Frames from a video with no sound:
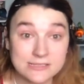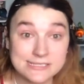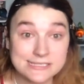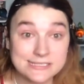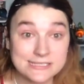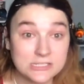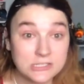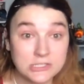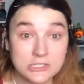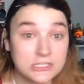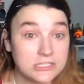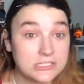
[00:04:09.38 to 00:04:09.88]

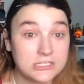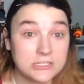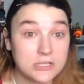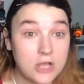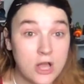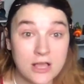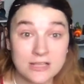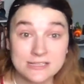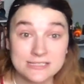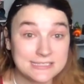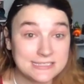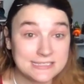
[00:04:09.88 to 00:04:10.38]
isn't to
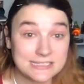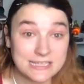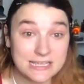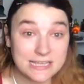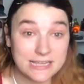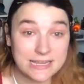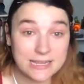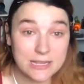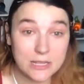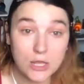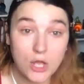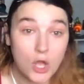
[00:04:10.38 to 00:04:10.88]
cause
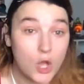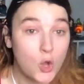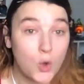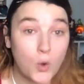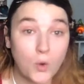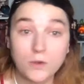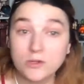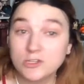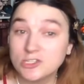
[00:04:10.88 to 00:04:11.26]
tea or